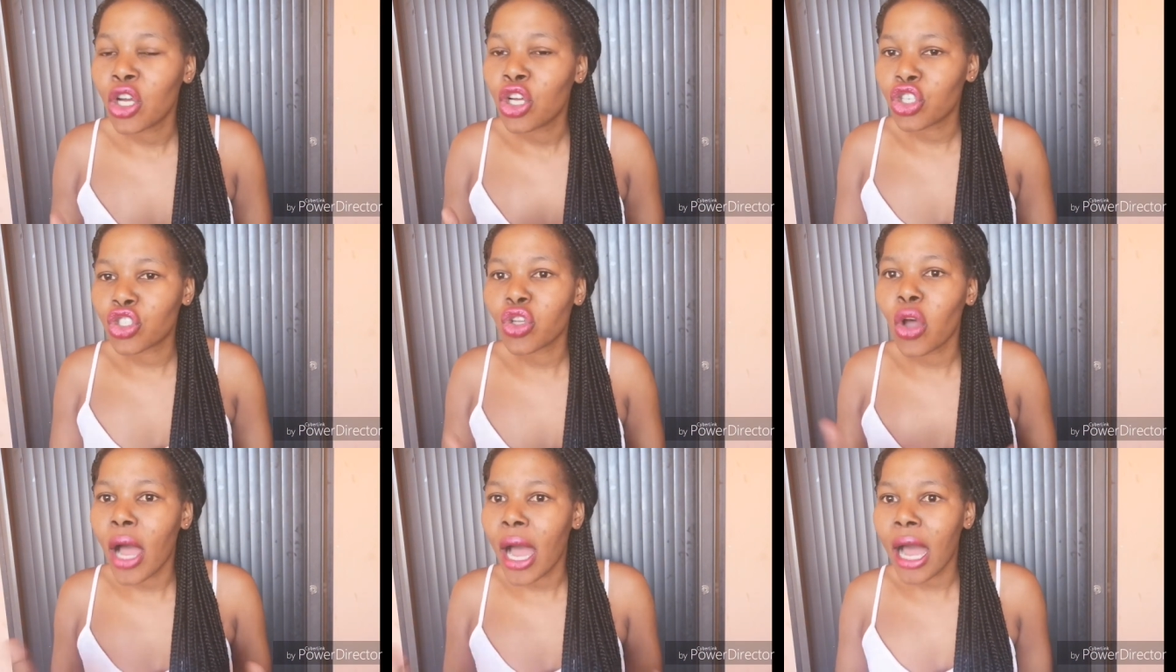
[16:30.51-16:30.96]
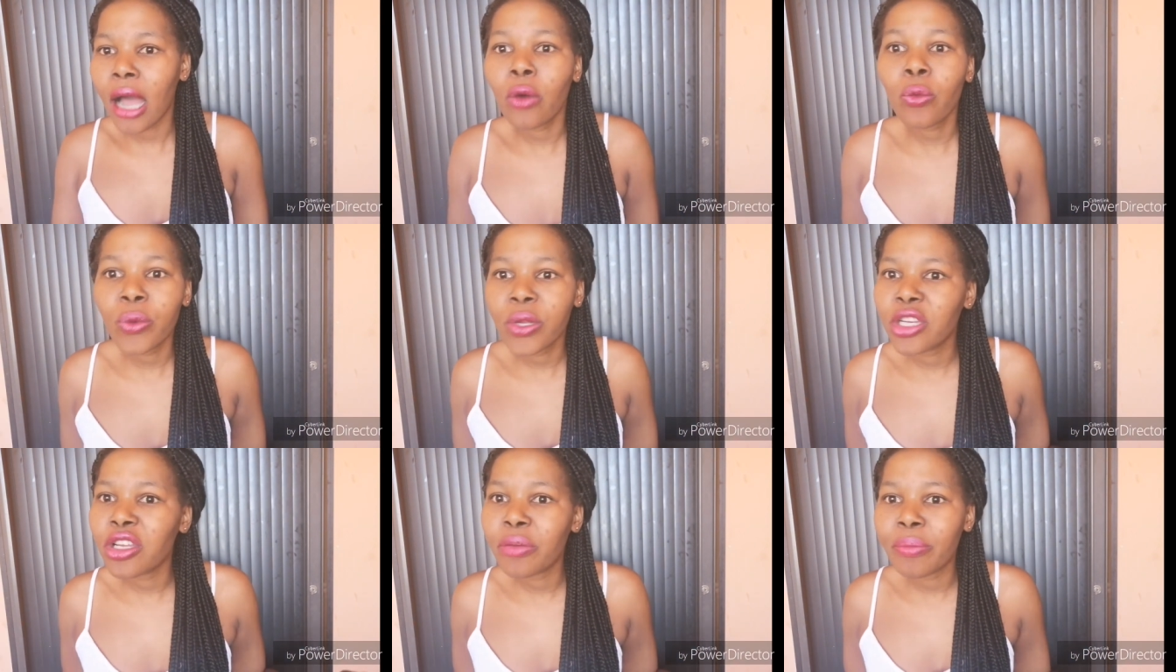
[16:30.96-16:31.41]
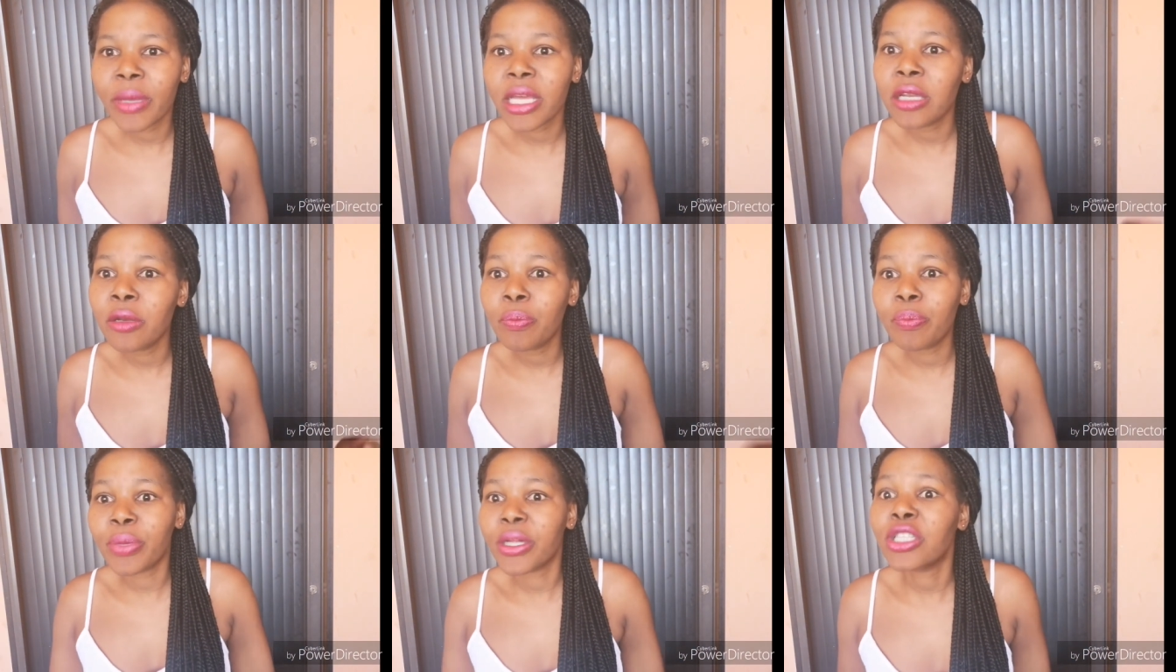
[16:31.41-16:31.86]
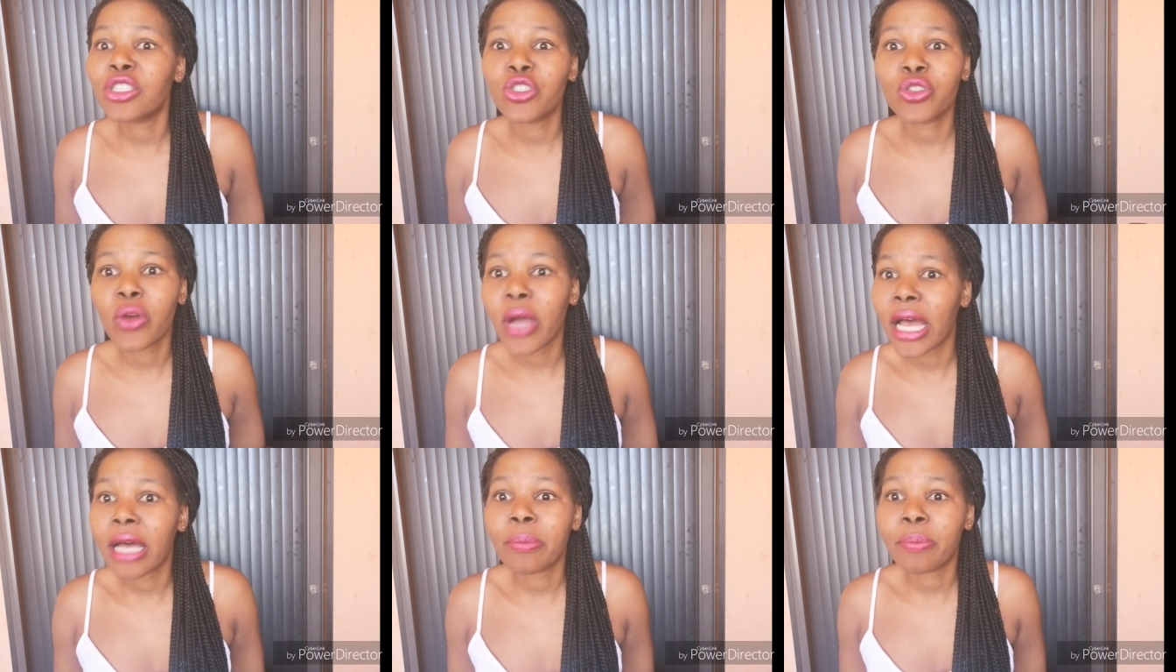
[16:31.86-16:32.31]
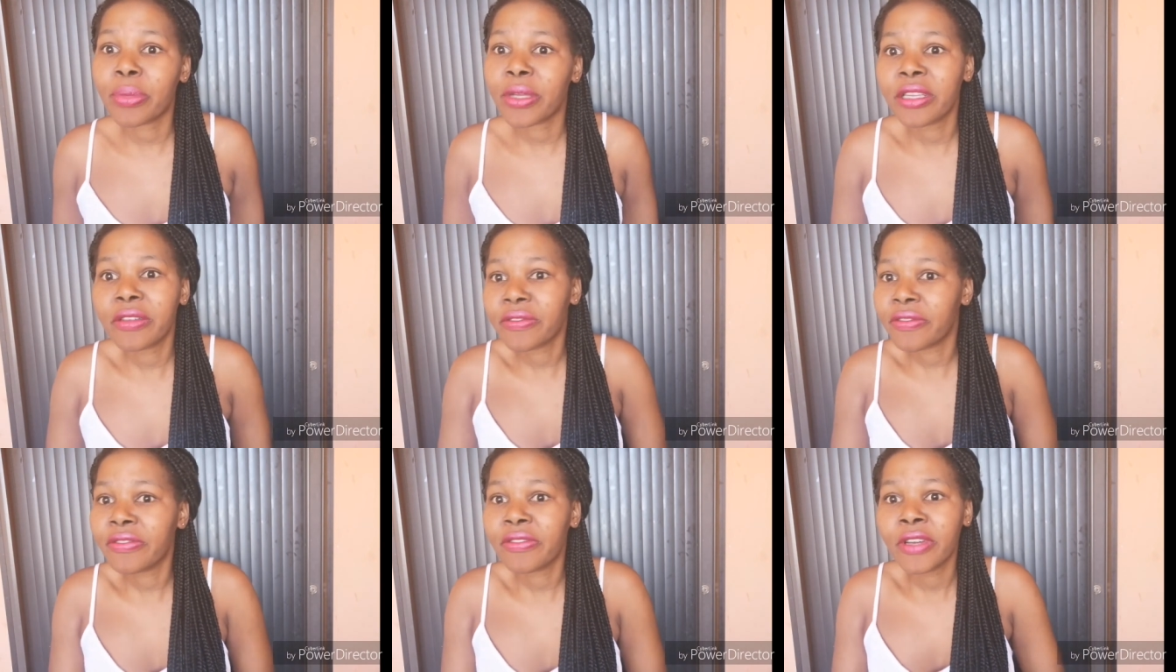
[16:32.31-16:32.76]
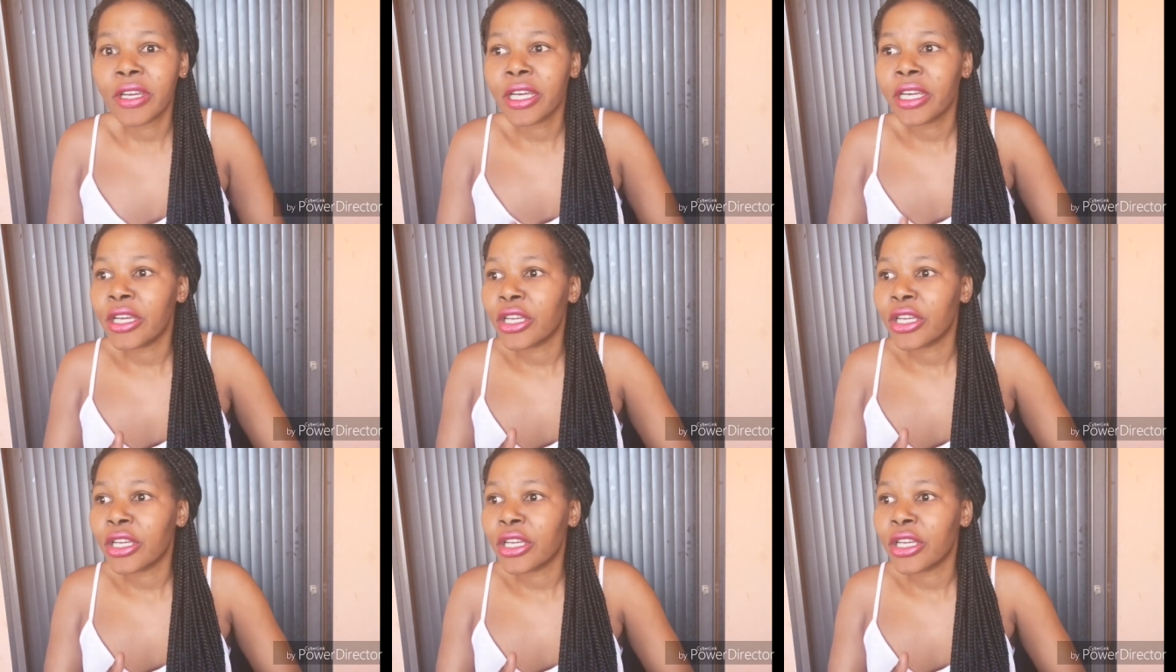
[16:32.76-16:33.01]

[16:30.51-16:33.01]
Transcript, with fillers: so how will your man build you up if